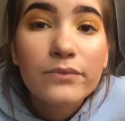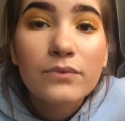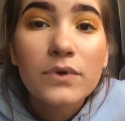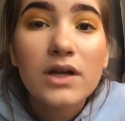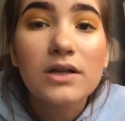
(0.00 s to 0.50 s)

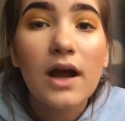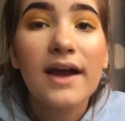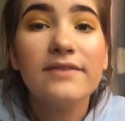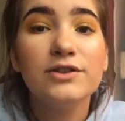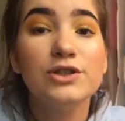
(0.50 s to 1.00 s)
Would I
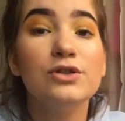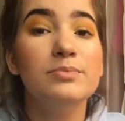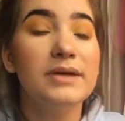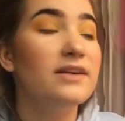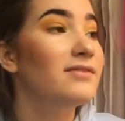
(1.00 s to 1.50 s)
ever do
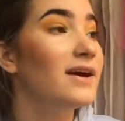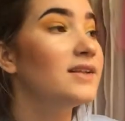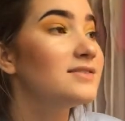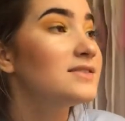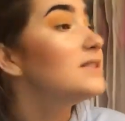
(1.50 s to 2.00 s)
big
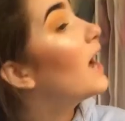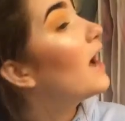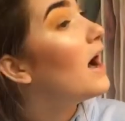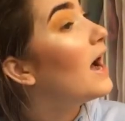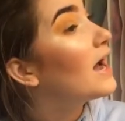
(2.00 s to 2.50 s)
events?
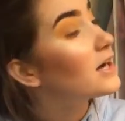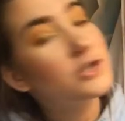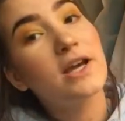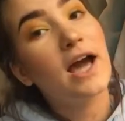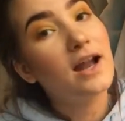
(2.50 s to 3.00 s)
Yeah, I
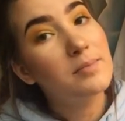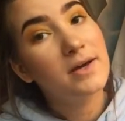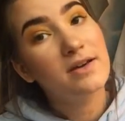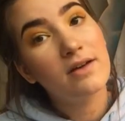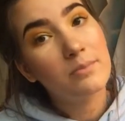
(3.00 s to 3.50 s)
actually had a
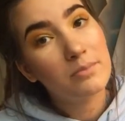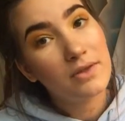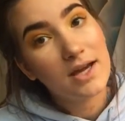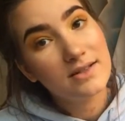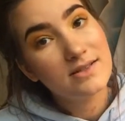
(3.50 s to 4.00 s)
big event
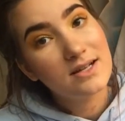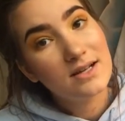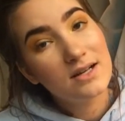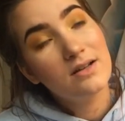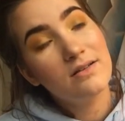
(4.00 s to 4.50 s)
planned
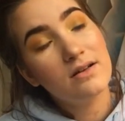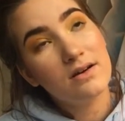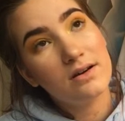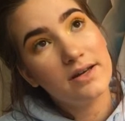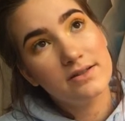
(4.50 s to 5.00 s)
that
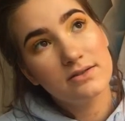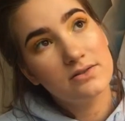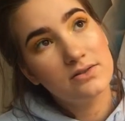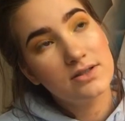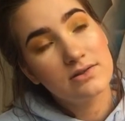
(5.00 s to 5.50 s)
got
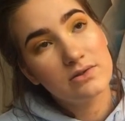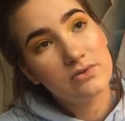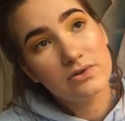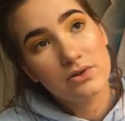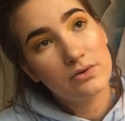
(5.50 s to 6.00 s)
canceled because of
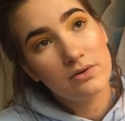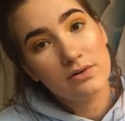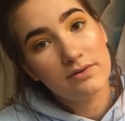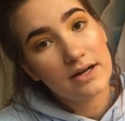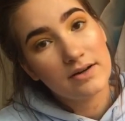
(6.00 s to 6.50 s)
this
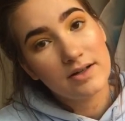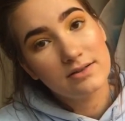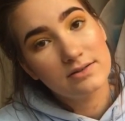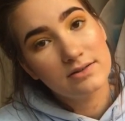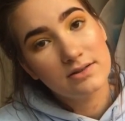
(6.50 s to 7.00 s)
coronavirus.
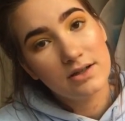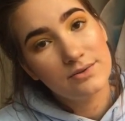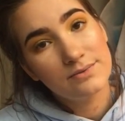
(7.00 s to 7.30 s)
So,